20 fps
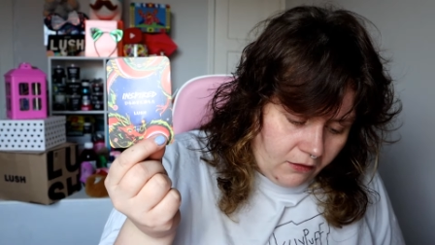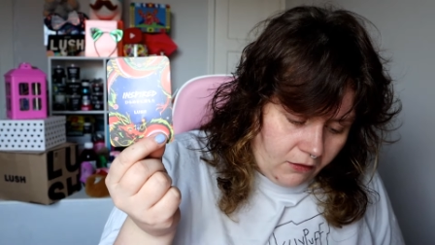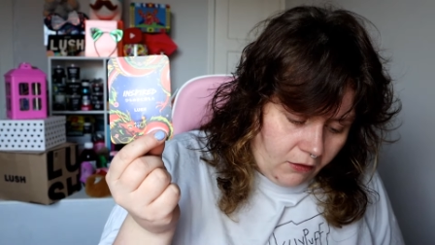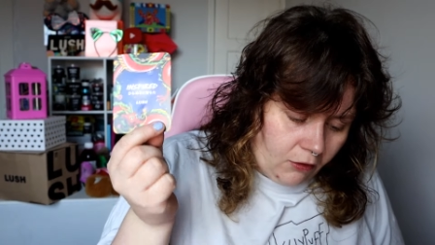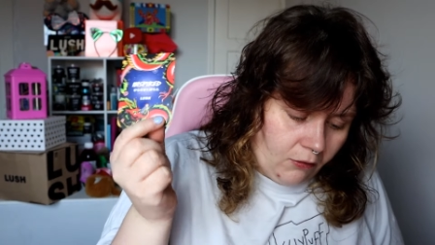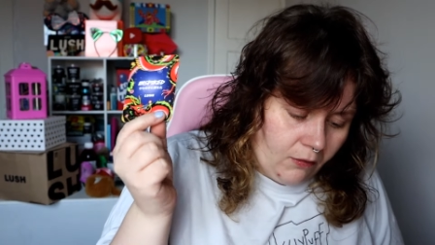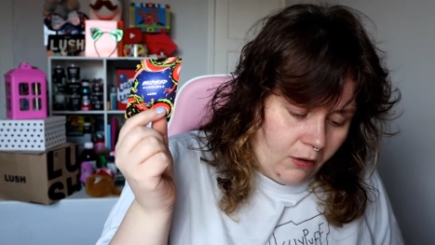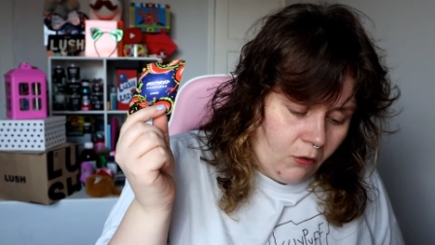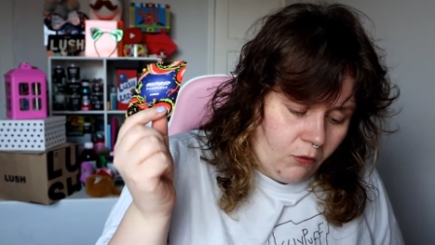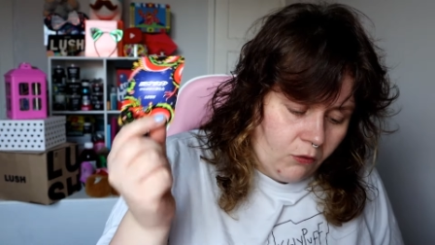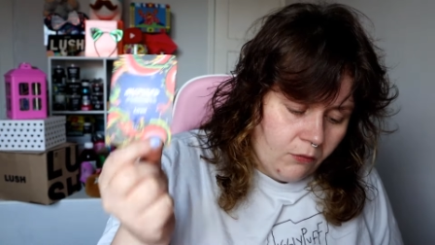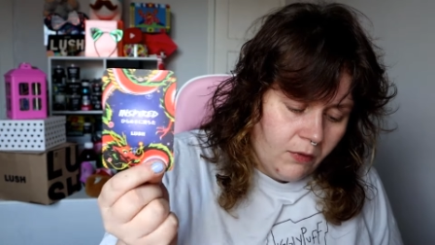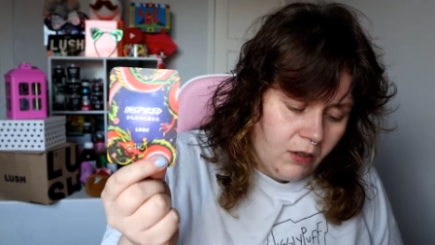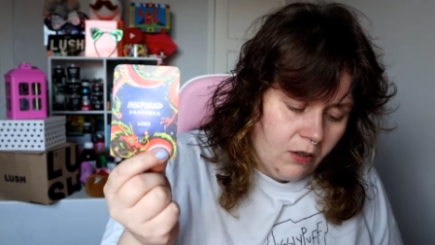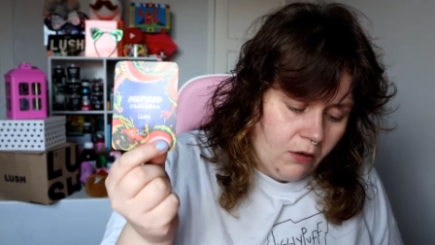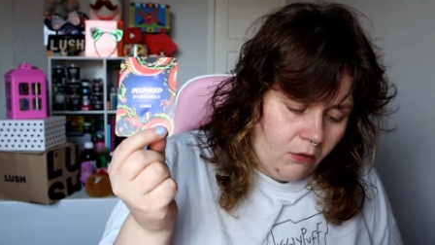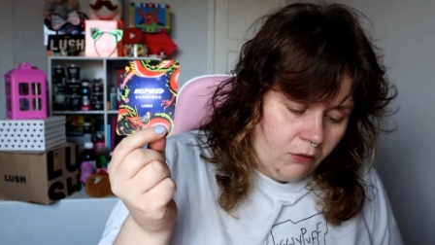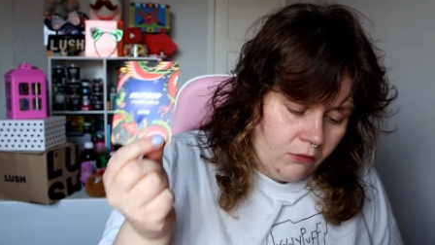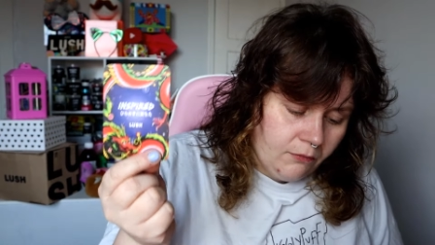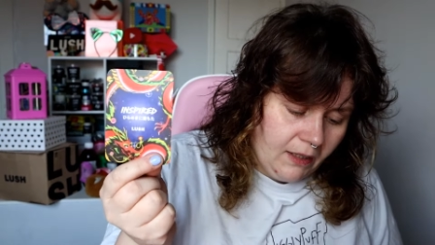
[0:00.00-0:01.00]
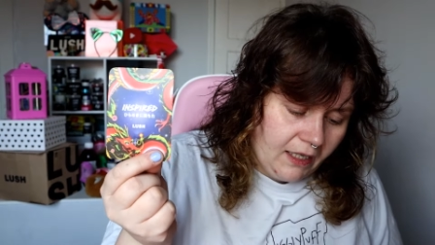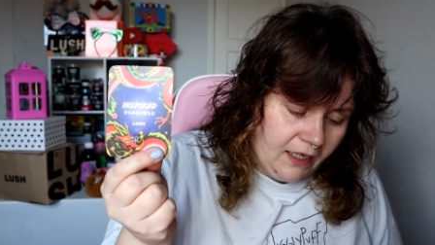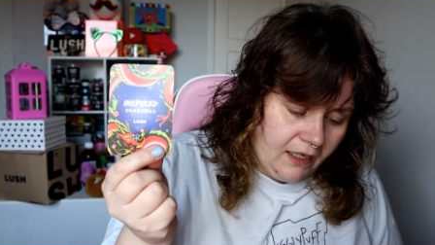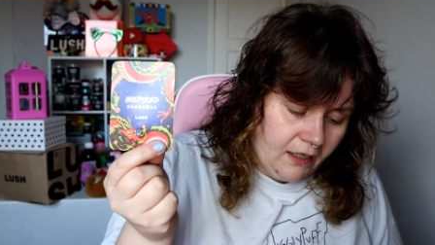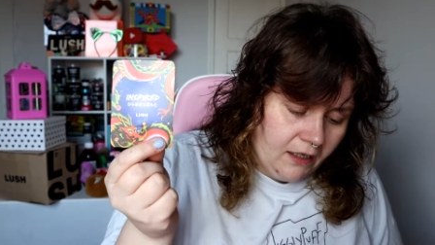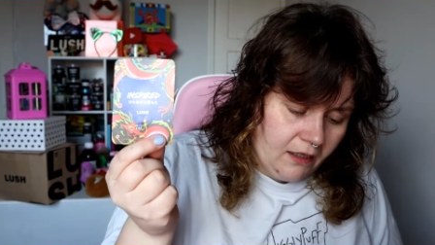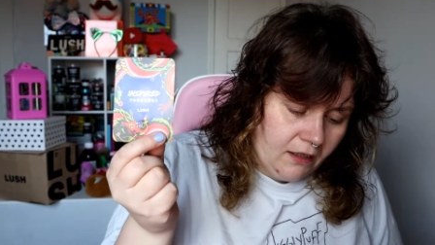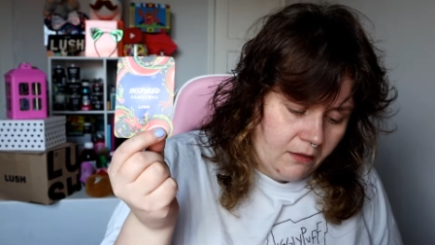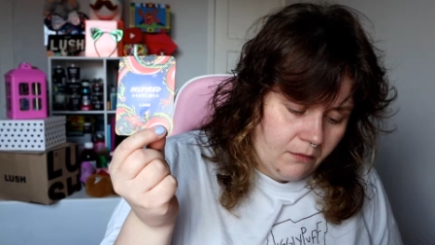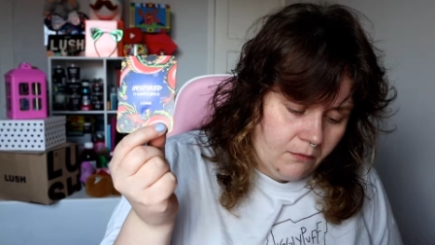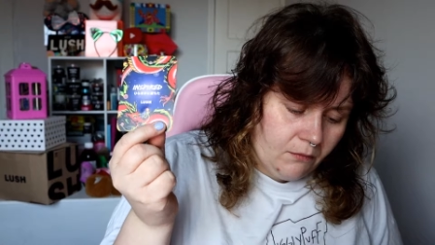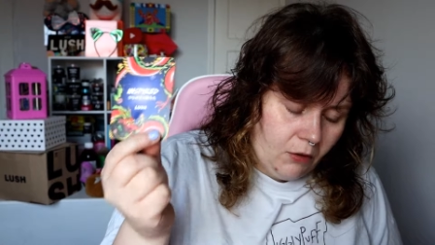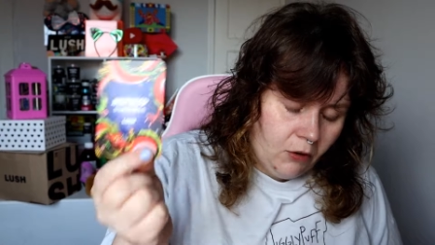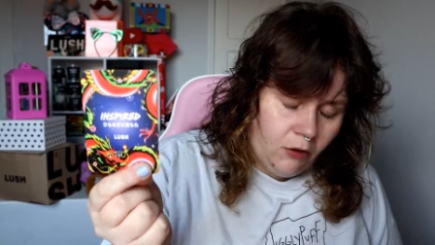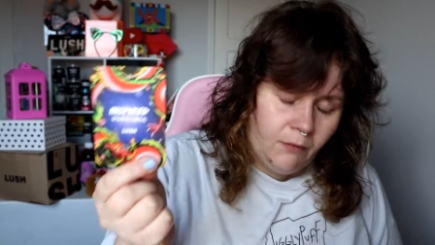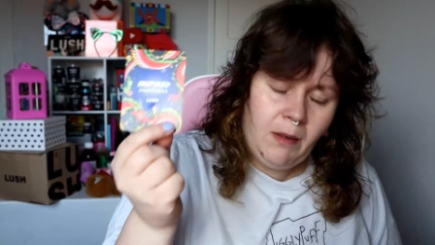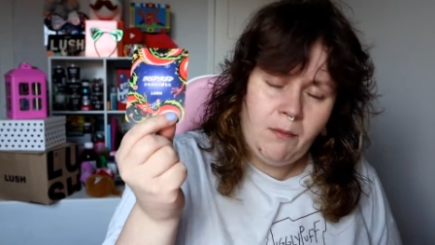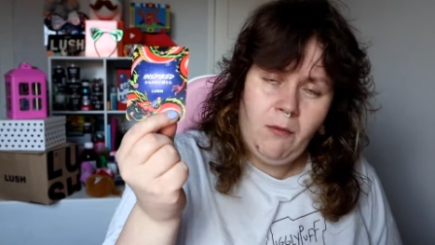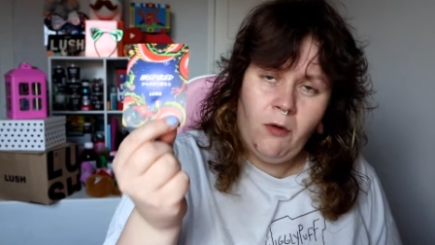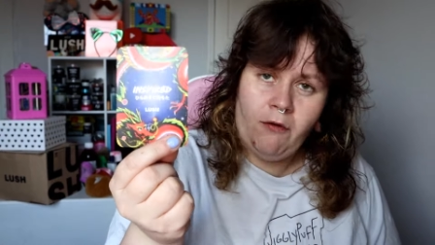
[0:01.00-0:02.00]
or Oma,
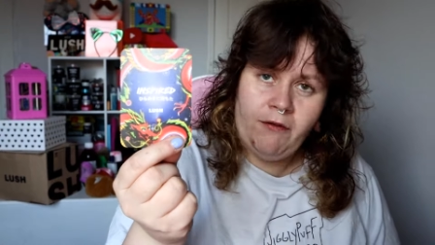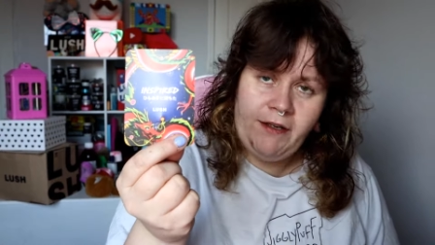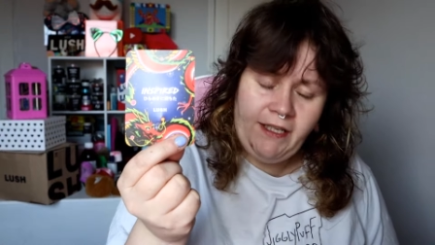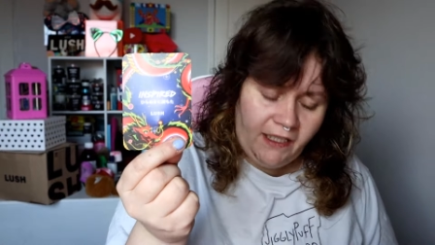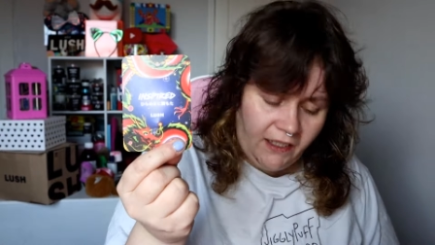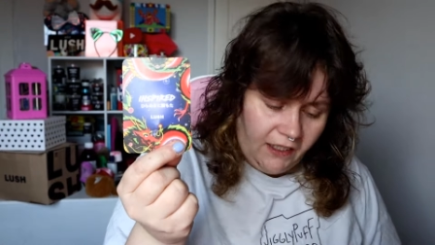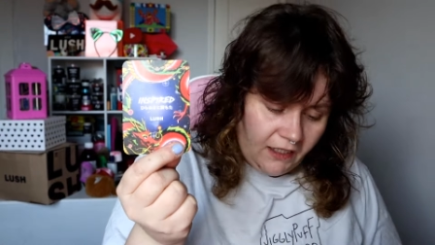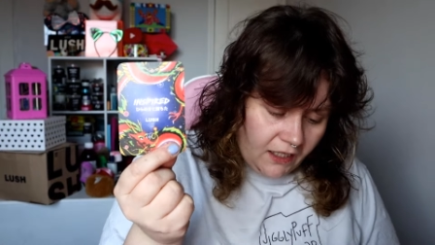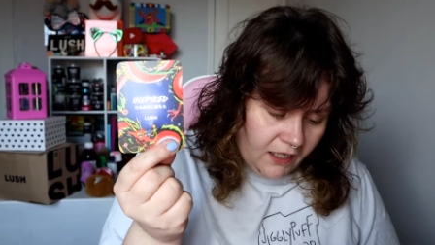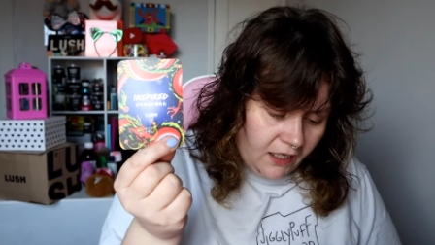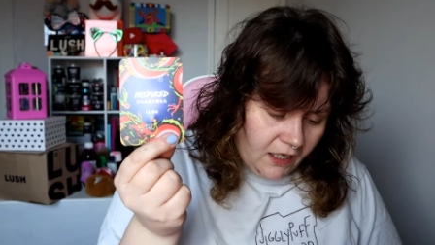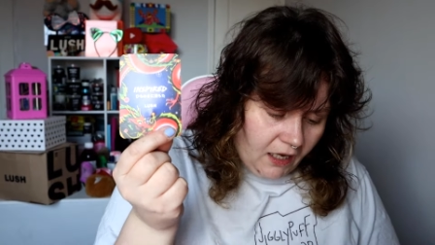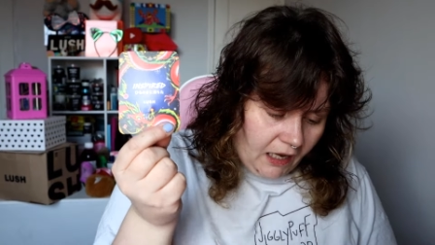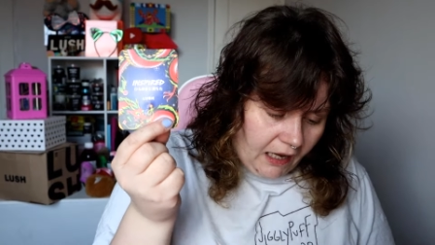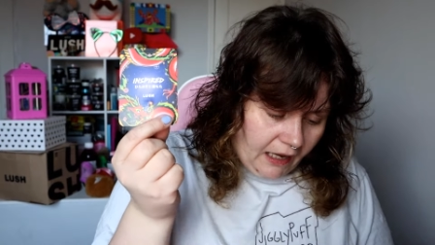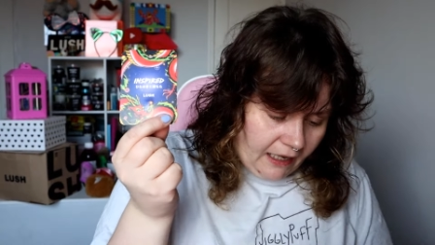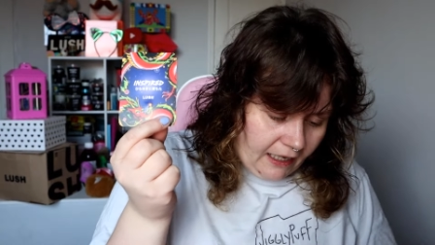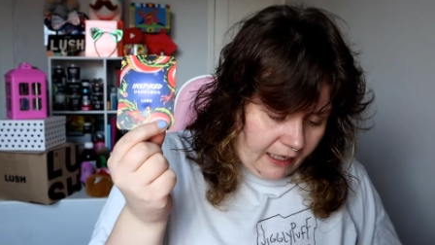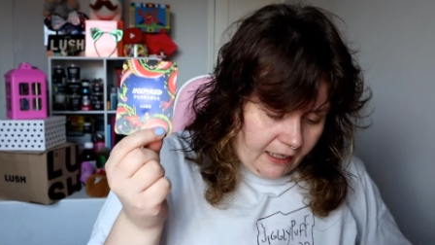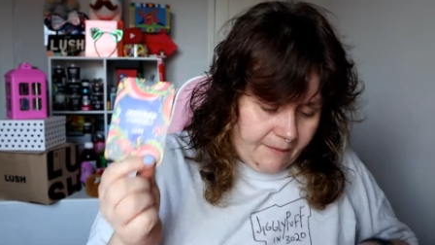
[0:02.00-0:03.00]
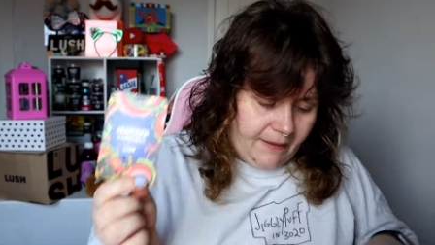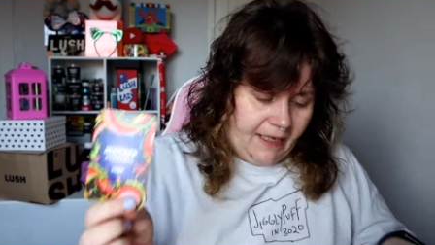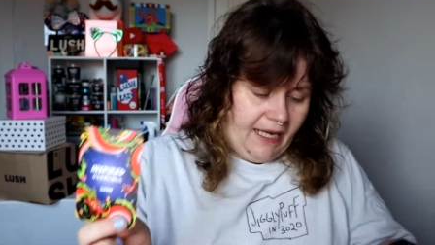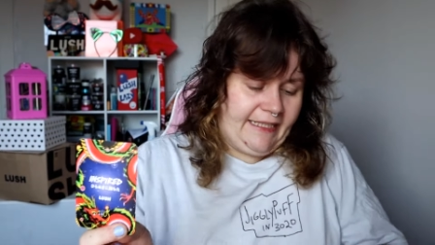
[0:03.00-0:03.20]
Omamori um,